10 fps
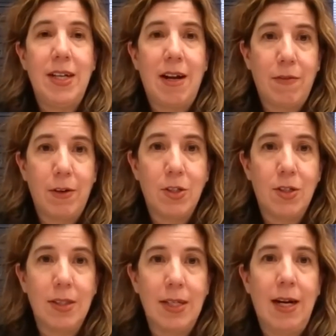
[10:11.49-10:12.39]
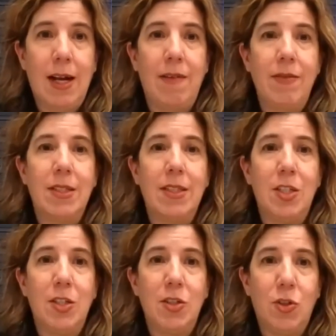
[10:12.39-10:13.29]
out virtually and obviously
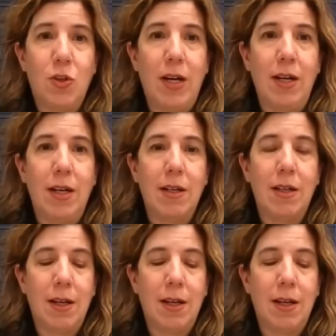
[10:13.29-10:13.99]
to do training